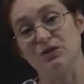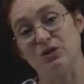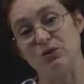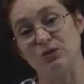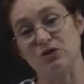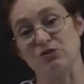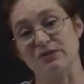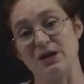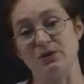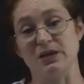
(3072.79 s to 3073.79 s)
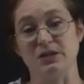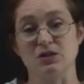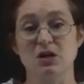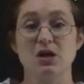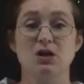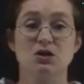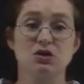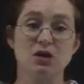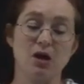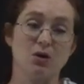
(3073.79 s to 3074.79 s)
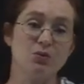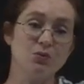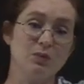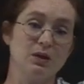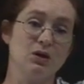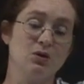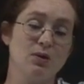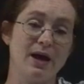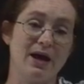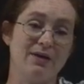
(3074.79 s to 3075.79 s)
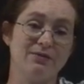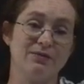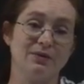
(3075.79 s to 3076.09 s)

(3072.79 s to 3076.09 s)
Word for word: to the surroundings. So you have